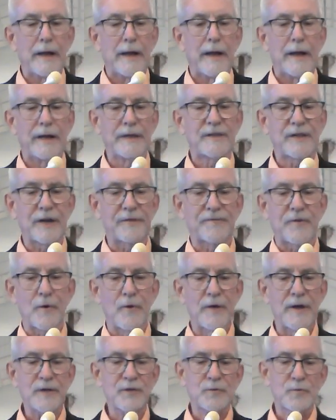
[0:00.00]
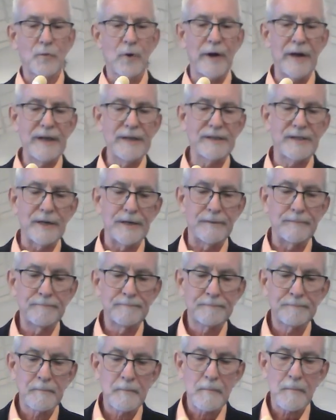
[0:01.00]
he said, For this
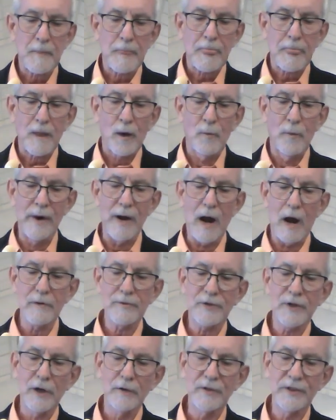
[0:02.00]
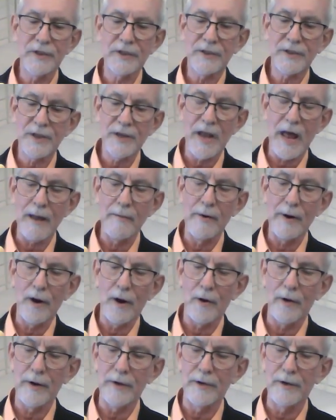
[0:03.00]
reason, we also, since the day we
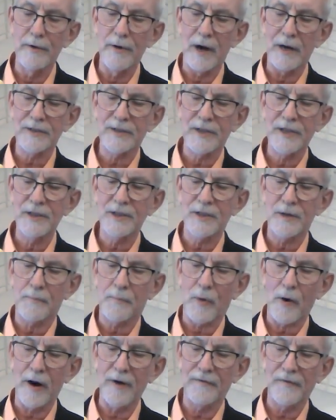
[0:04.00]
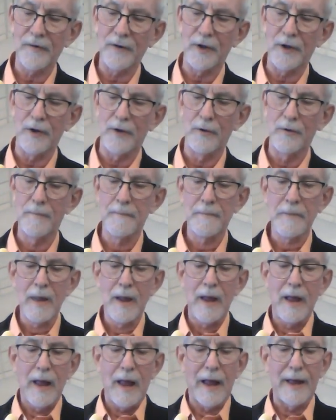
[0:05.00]
heard it, do not cease to pray for you
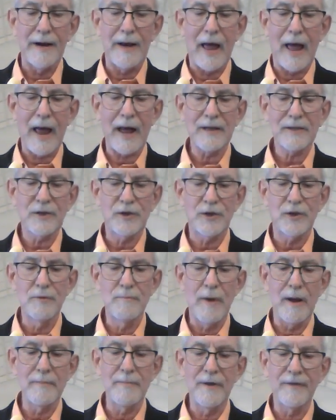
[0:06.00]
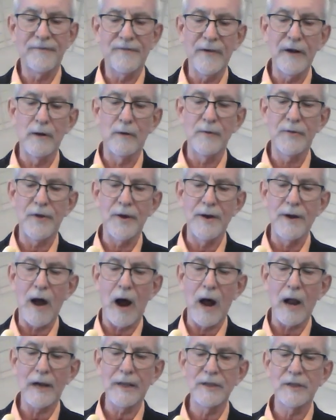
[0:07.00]
and to ask that you may be filled with the
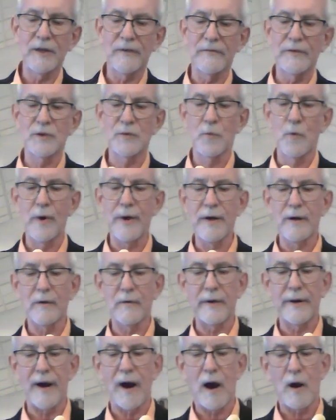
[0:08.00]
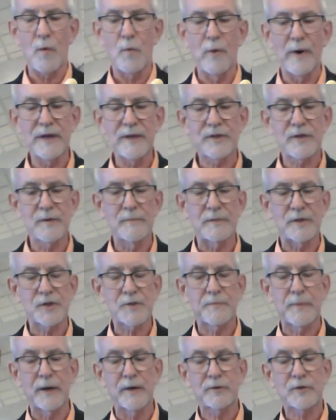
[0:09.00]
knowledge of his will and all wisdom and
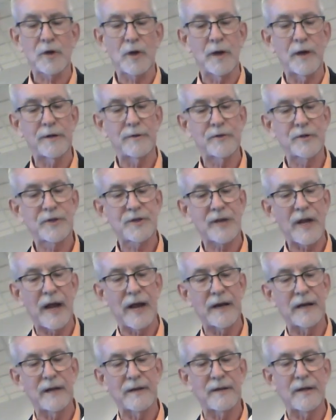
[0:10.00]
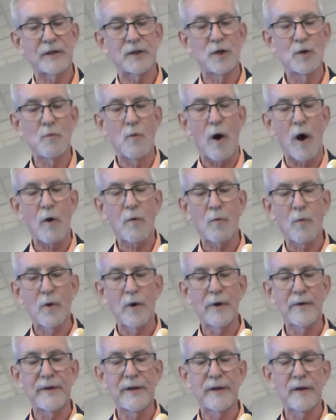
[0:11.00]
spiritual understanding, that you walk
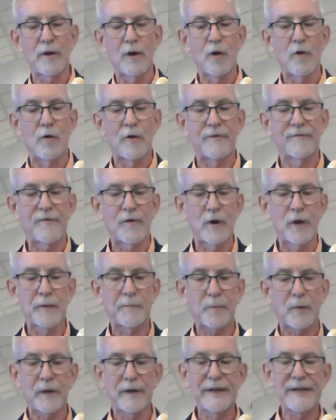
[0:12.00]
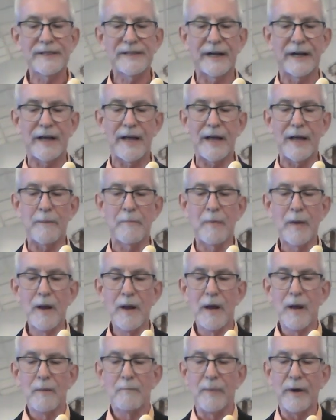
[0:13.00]
worthy of the Lord, fully pleasing him,
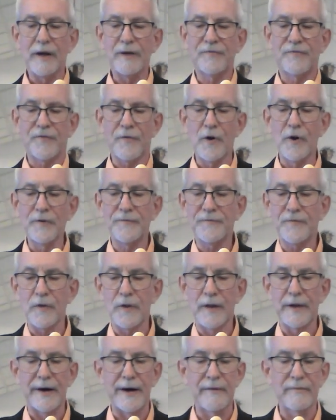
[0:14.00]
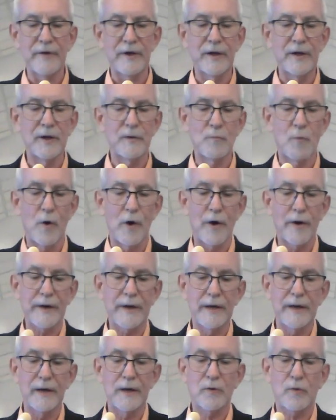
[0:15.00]
being fruitful in every good
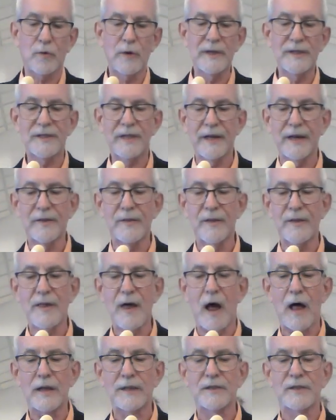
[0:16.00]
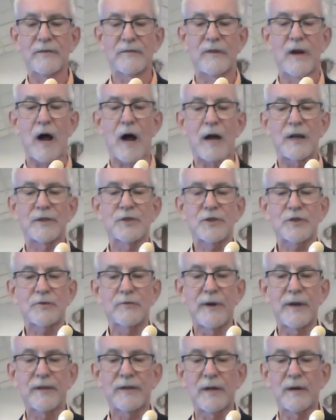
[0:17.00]
work and increasing in the knowledge of God,
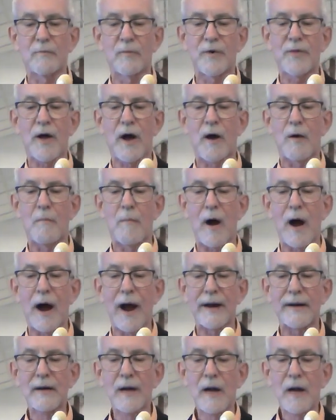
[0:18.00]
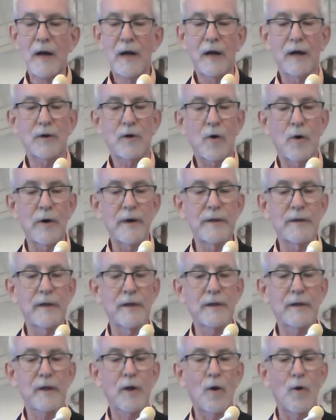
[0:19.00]
strengthened with all might, according
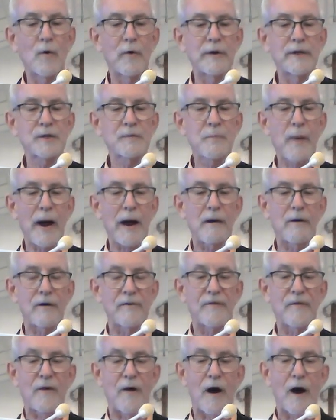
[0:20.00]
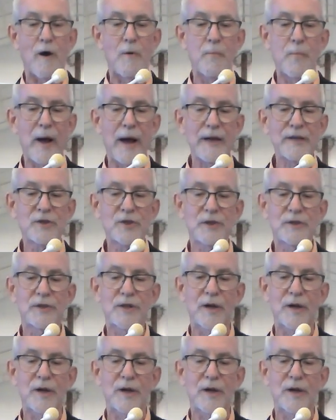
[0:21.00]
to the glorious power for all patience